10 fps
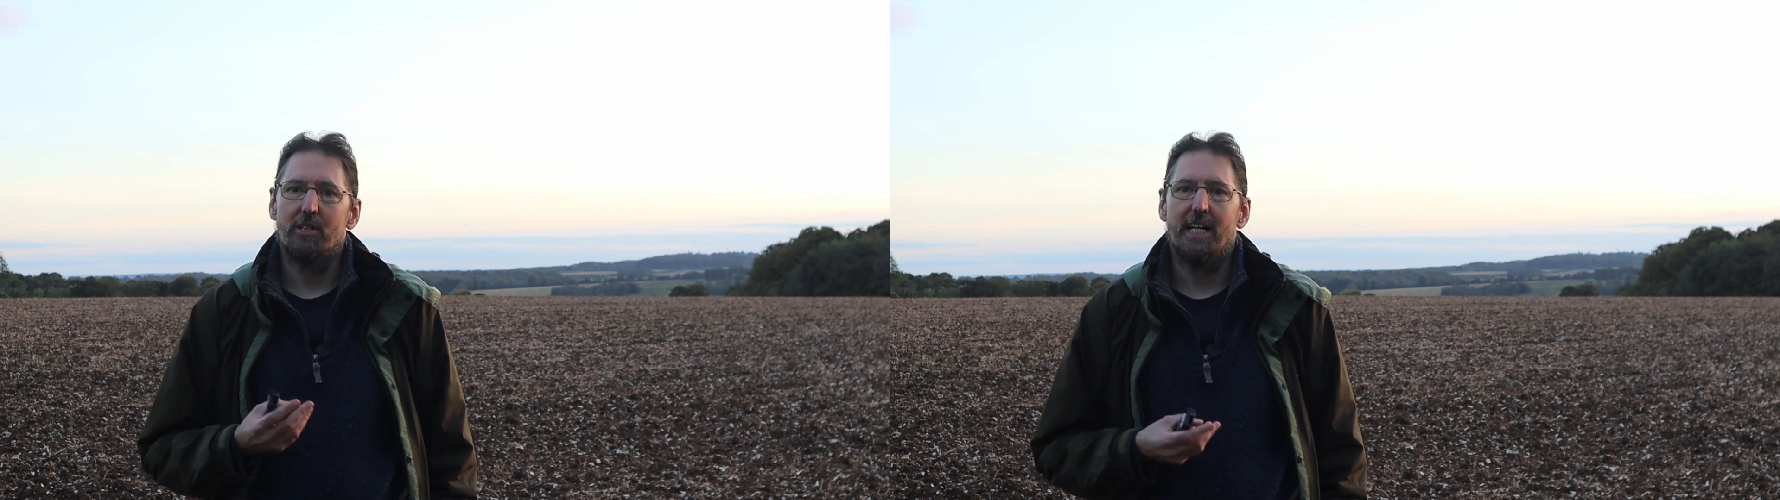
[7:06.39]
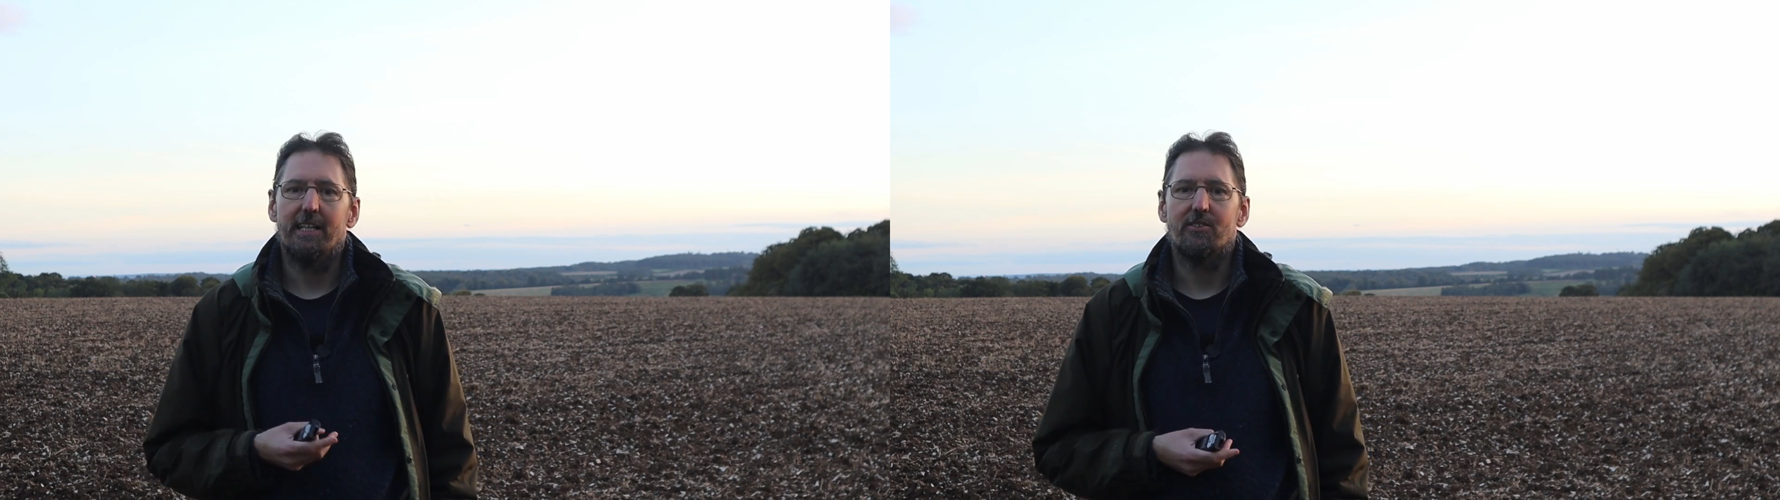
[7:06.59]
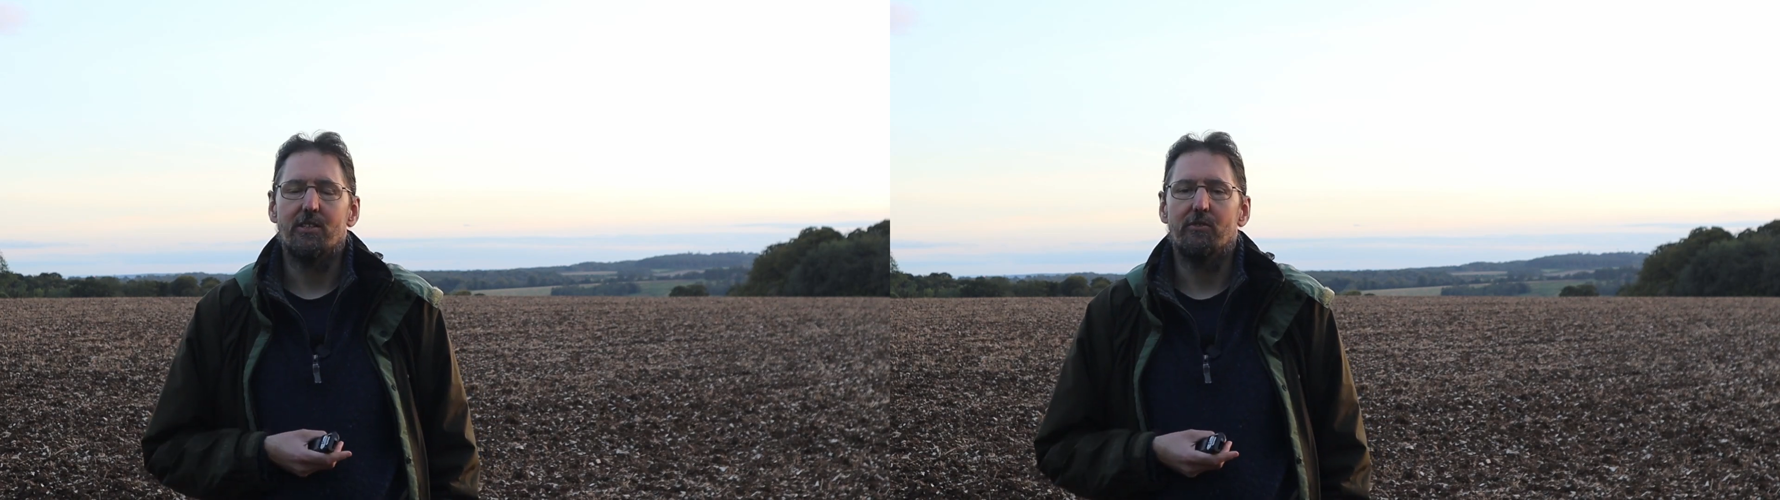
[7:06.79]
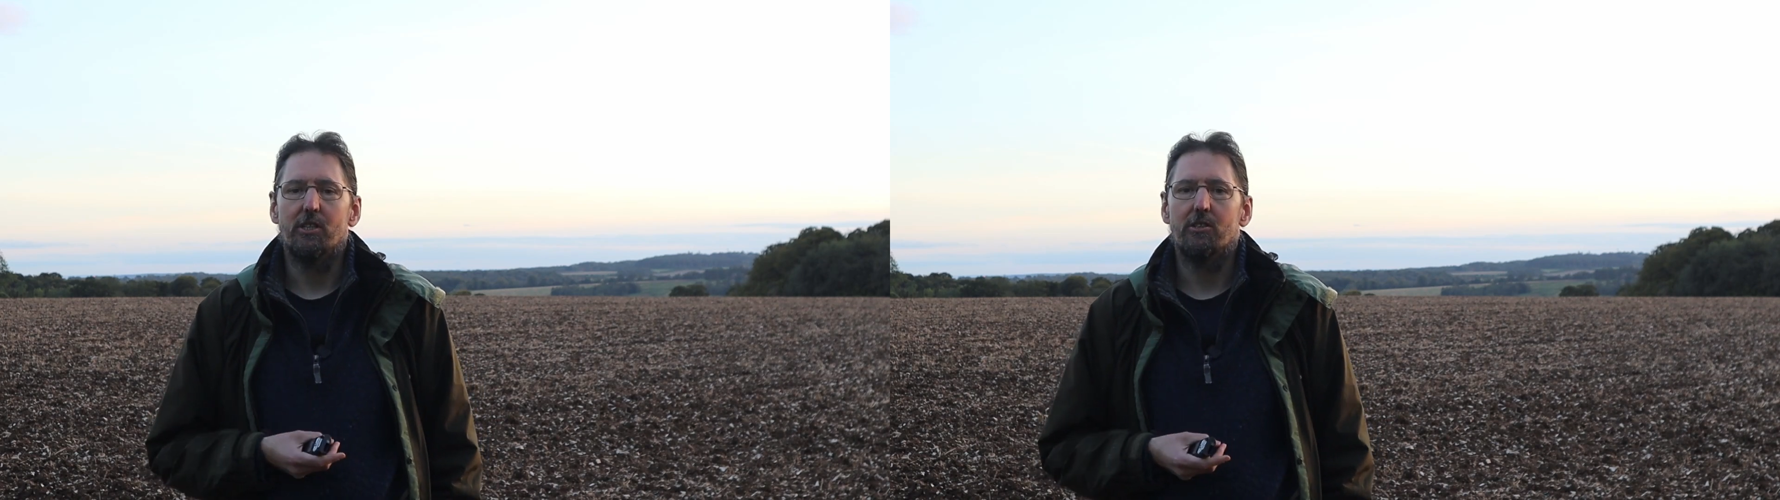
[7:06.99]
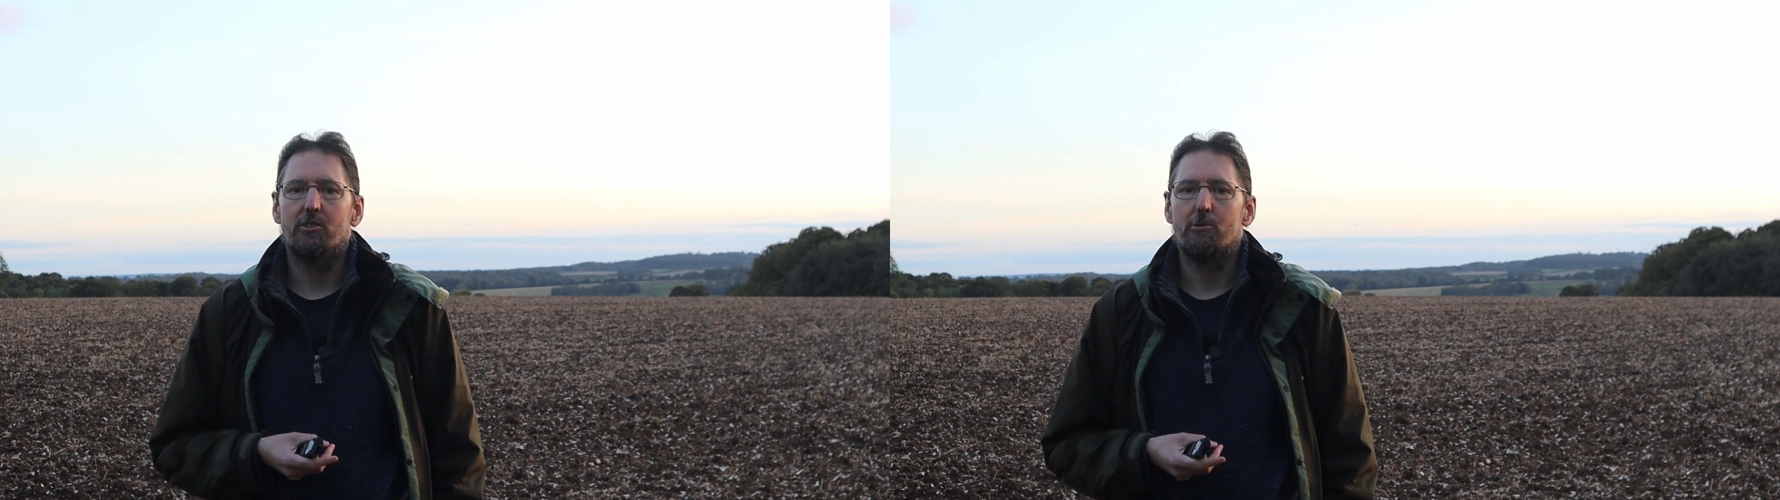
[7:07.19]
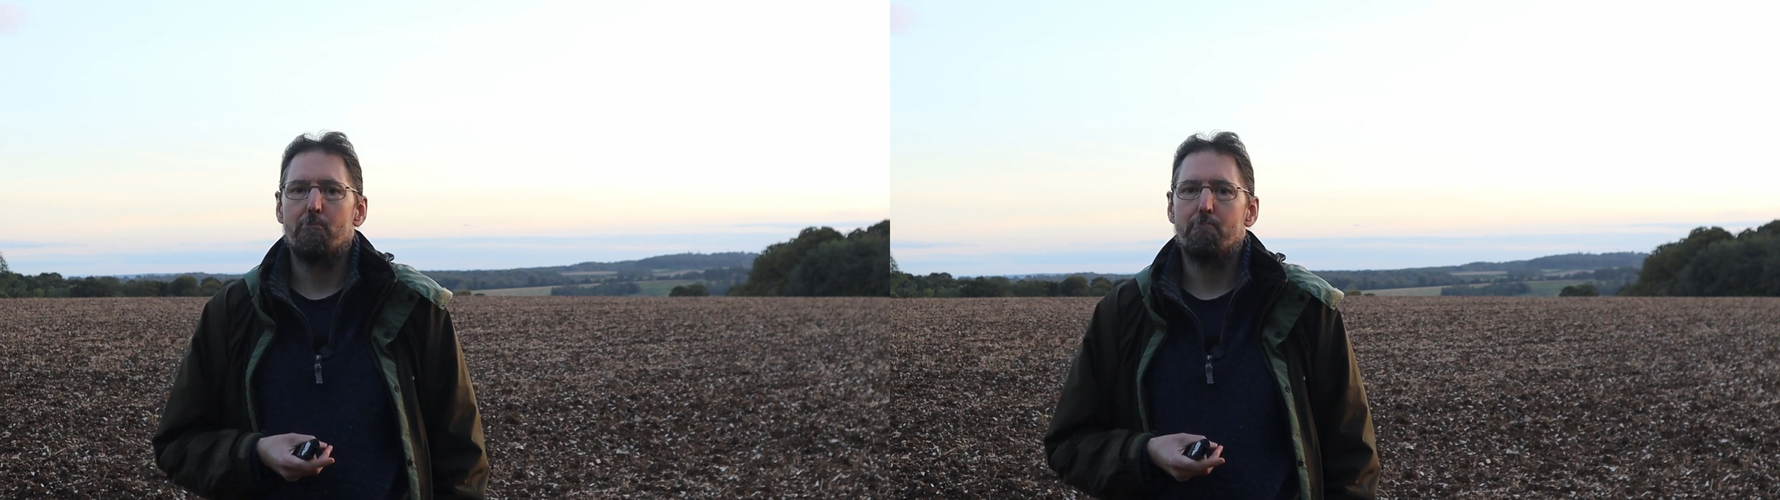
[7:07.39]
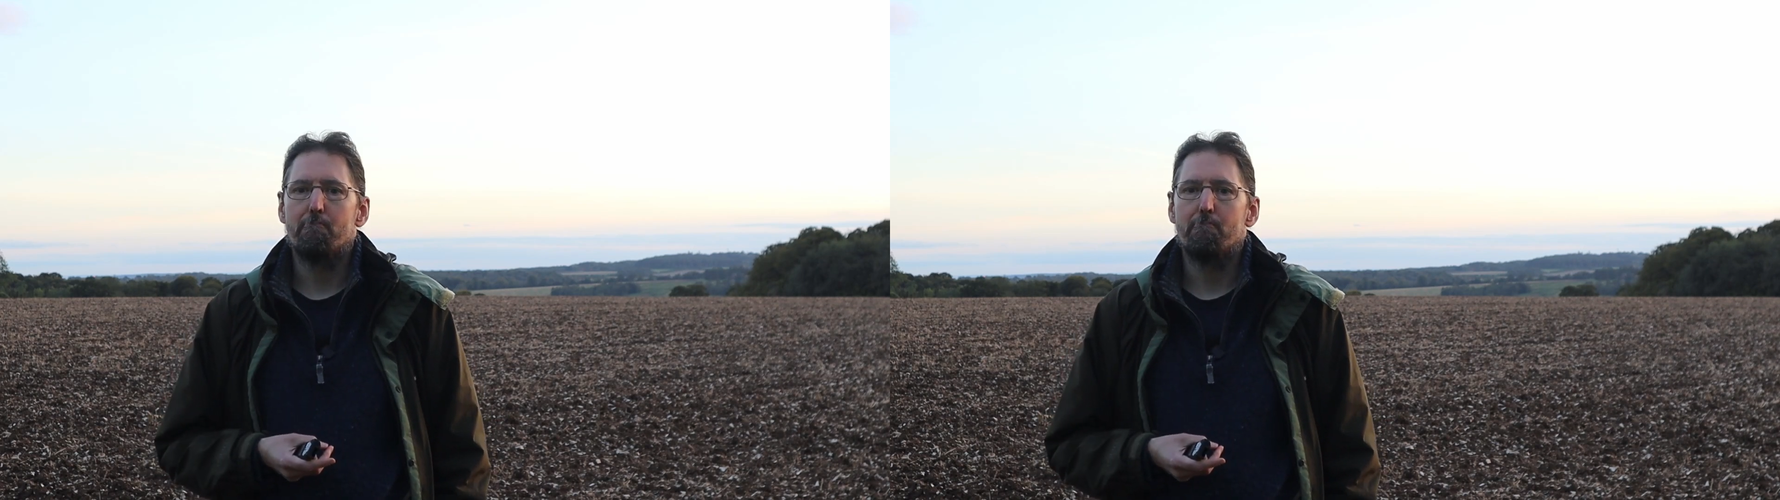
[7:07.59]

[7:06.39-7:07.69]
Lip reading: reality for you?